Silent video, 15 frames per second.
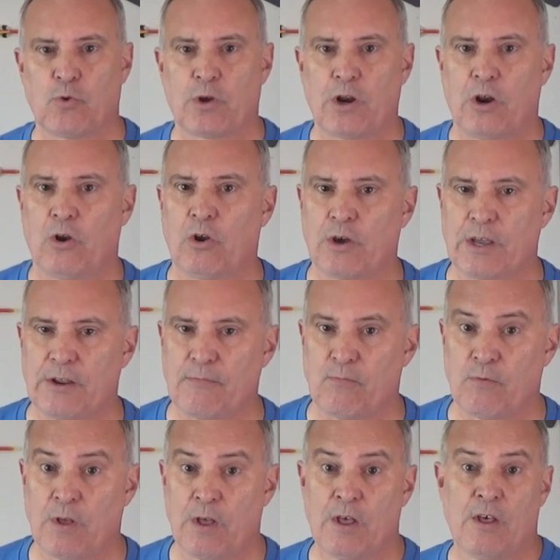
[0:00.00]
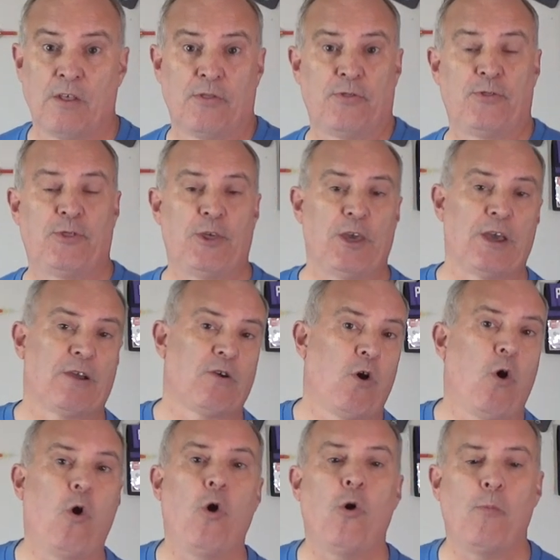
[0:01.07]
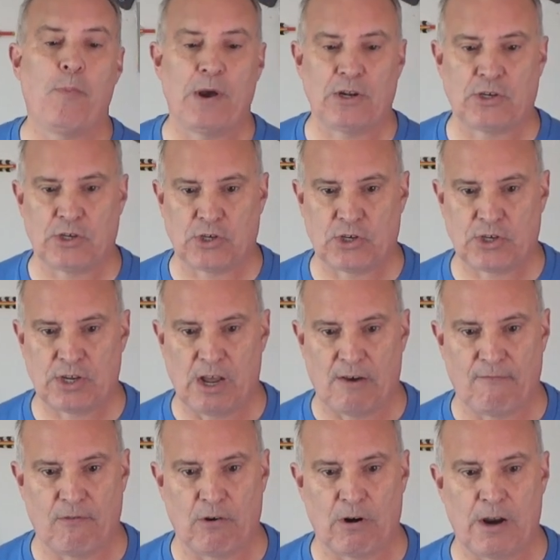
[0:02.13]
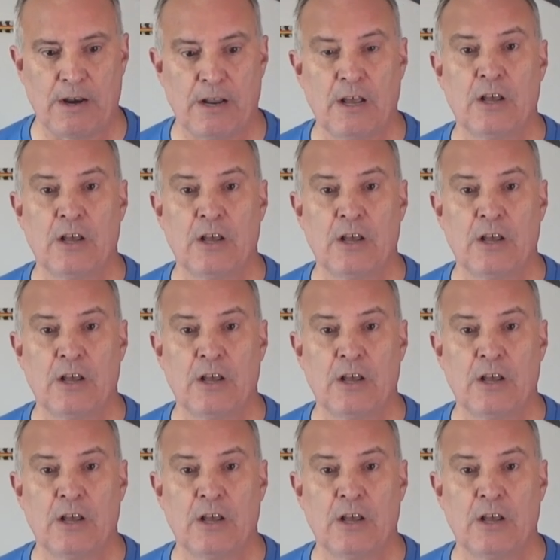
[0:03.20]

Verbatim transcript: We're going to look at thick, whole bunch of stuff, all right?